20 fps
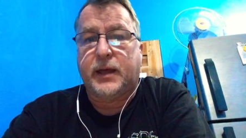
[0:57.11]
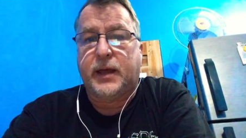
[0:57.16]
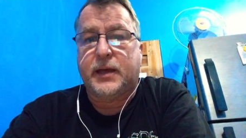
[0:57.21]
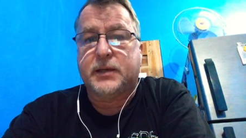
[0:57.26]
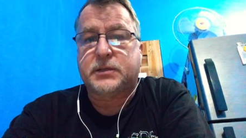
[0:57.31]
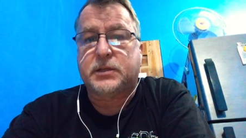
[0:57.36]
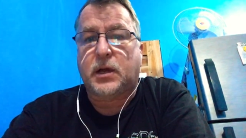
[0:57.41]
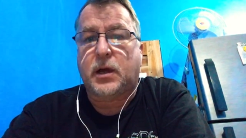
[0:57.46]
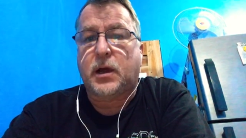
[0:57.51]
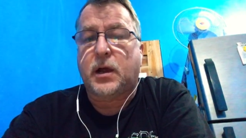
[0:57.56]

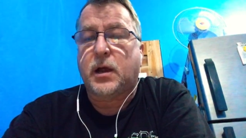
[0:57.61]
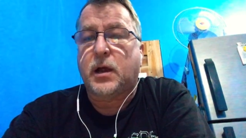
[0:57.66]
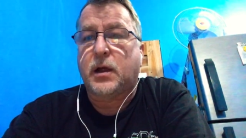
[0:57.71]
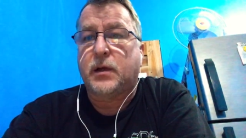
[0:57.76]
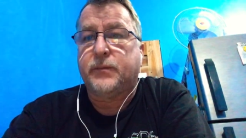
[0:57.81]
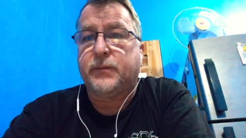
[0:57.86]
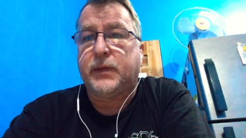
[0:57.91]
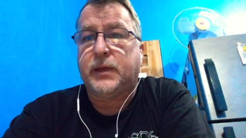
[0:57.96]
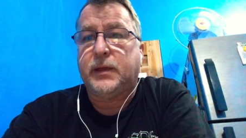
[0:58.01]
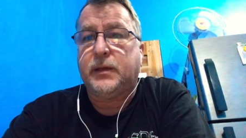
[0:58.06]

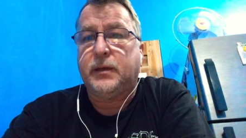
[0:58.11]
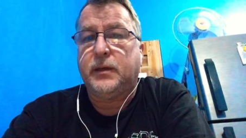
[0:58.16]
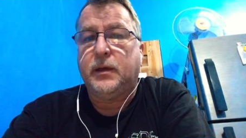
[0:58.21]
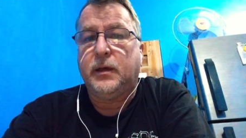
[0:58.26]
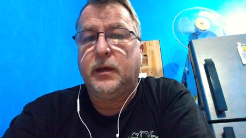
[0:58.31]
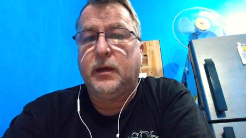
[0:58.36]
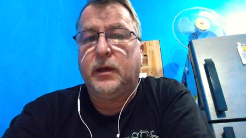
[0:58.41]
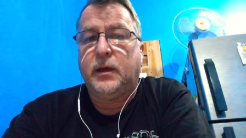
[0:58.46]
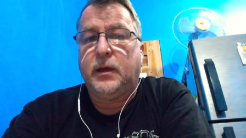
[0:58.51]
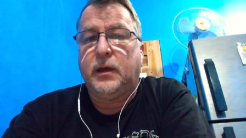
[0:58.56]
SRRV
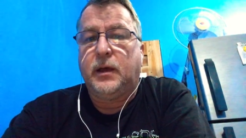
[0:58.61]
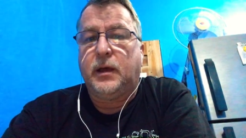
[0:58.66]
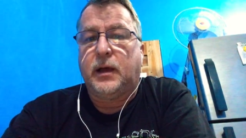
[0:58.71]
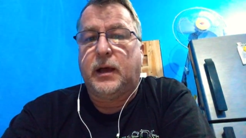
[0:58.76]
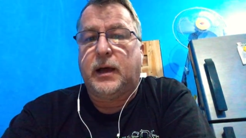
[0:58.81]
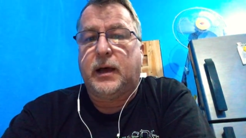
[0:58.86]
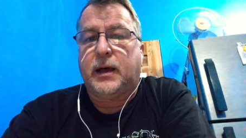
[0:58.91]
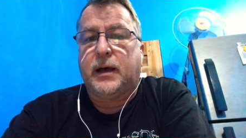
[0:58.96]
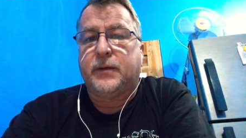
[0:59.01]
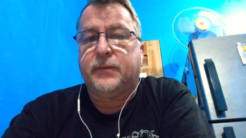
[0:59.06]

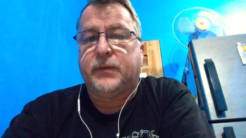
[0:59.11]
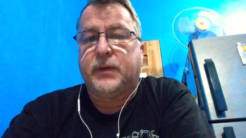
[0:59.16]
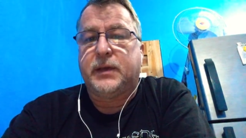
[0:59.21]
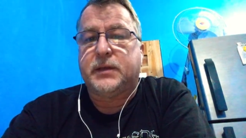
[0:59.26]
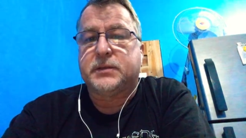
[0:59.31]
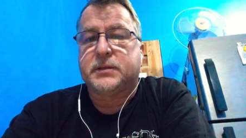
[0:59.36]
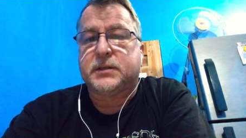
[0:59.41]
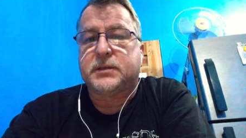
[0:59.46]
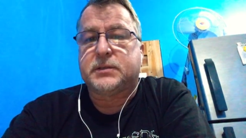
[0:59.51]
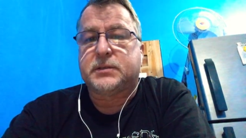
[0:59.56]

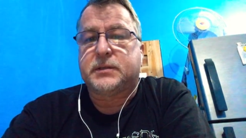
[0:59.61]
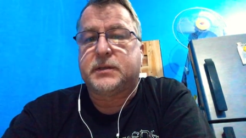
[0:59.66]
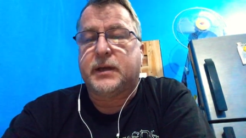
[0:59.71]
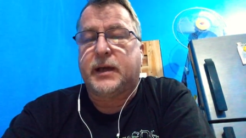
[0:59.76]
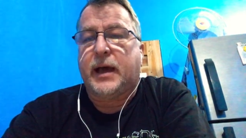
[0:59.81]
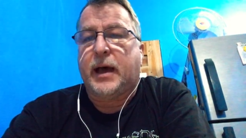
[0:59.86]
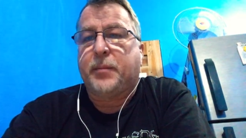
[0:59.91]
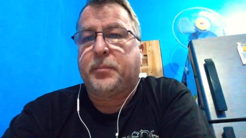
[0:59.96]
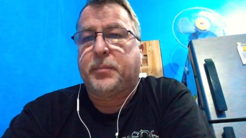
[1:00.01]
visas, the